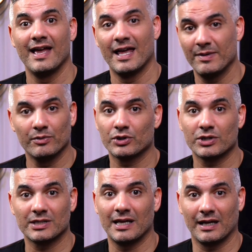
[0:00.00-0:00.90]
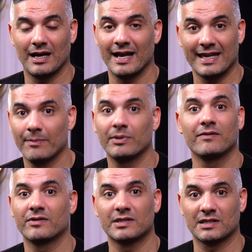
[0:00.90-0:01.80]
and people are just like, I can't
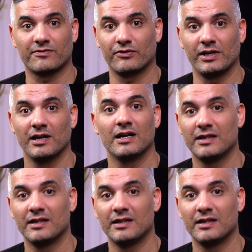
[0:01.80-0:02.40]
believe this is free.